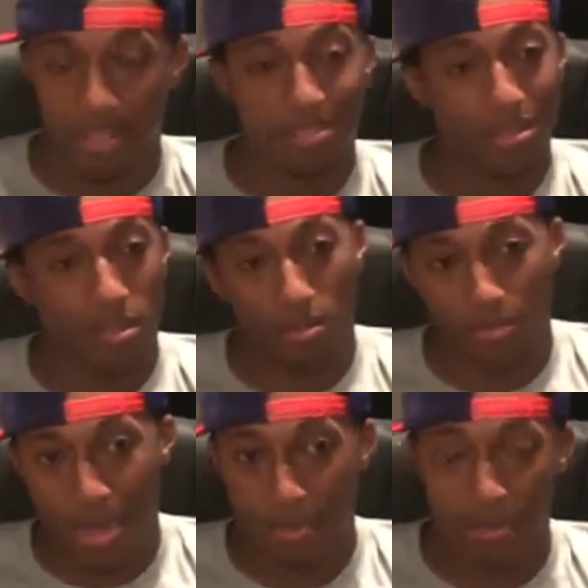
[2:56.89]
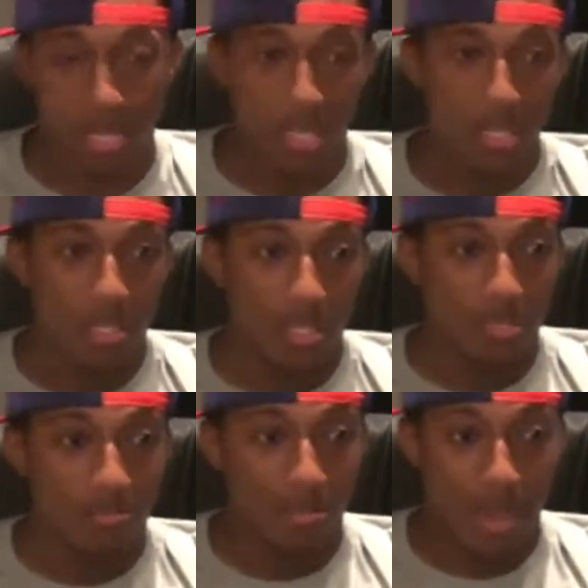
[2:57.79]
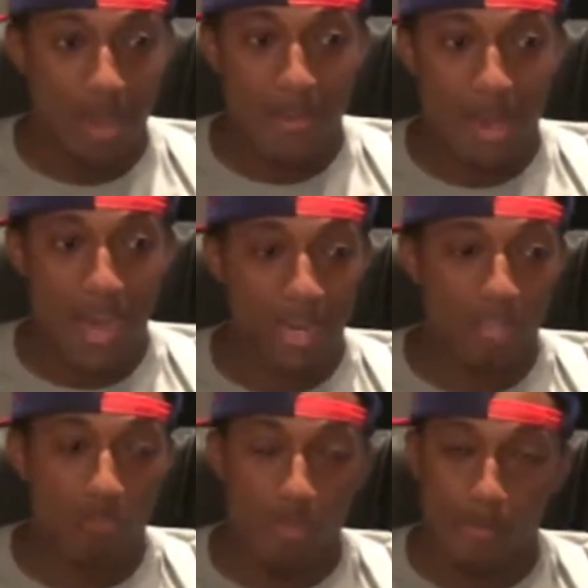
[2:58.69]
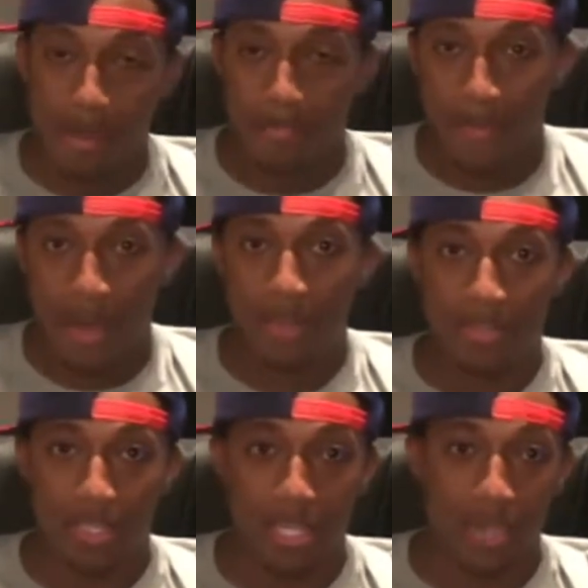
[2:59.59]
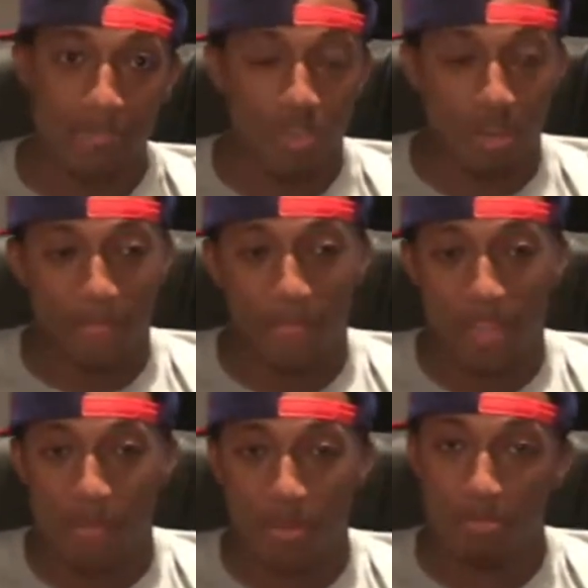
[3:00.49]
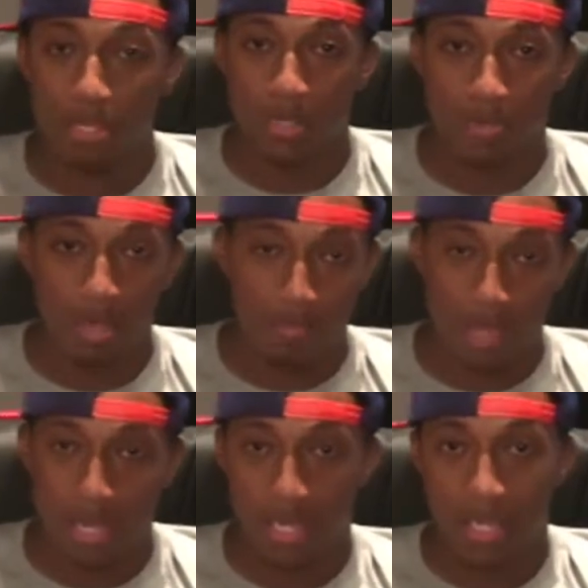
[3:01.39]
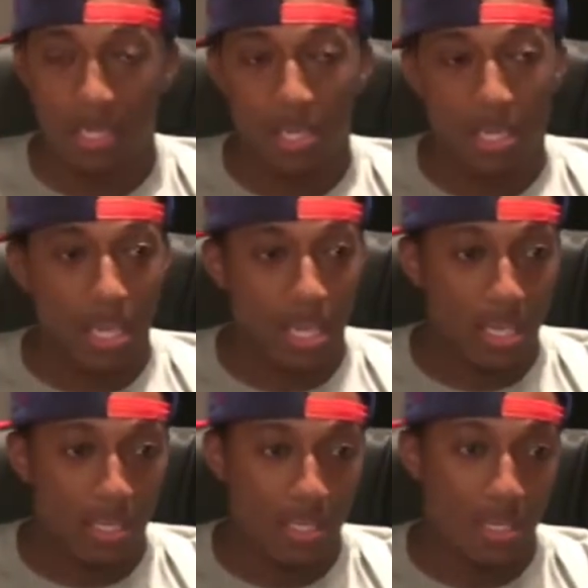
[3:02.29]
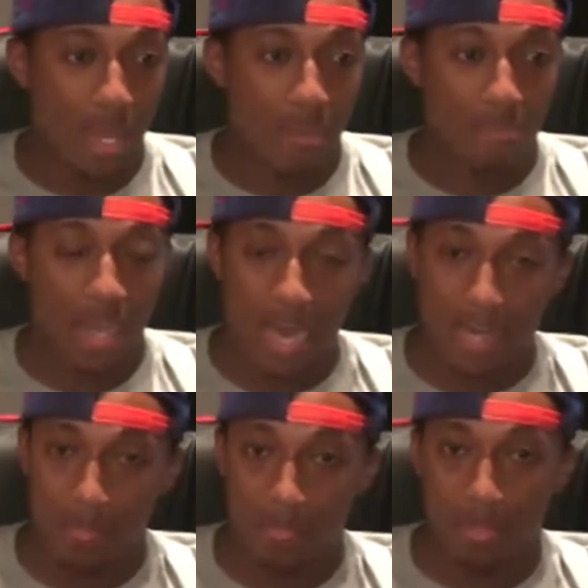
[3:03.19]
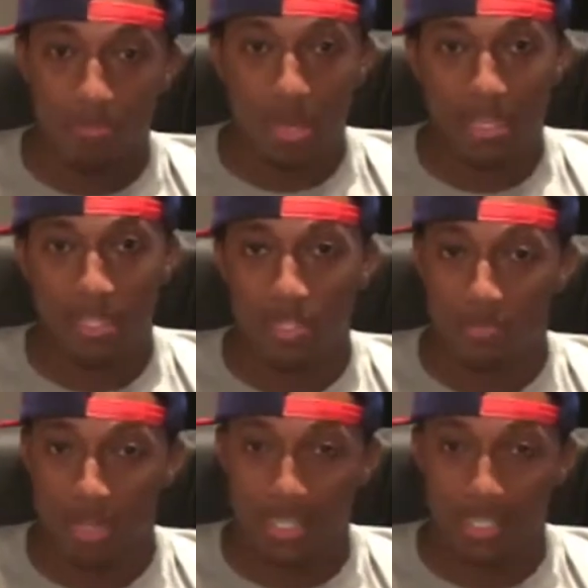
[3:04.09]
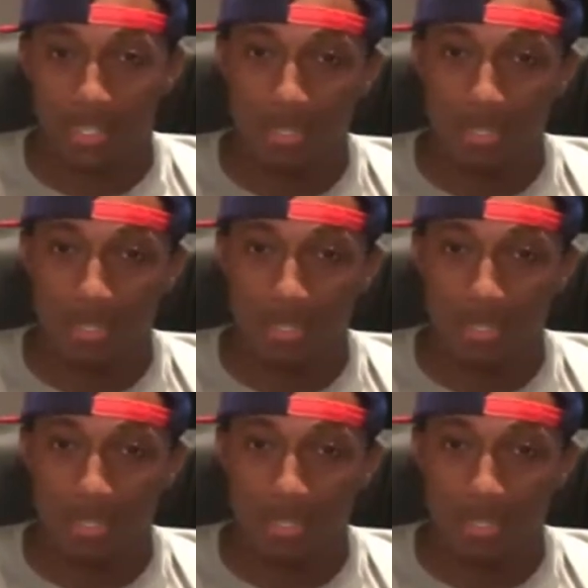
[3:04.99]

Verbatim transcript: Let's talk about, you know, how I didn't grow with my father and I'm trying to figure out what it to be a man and how God helped me through that situation.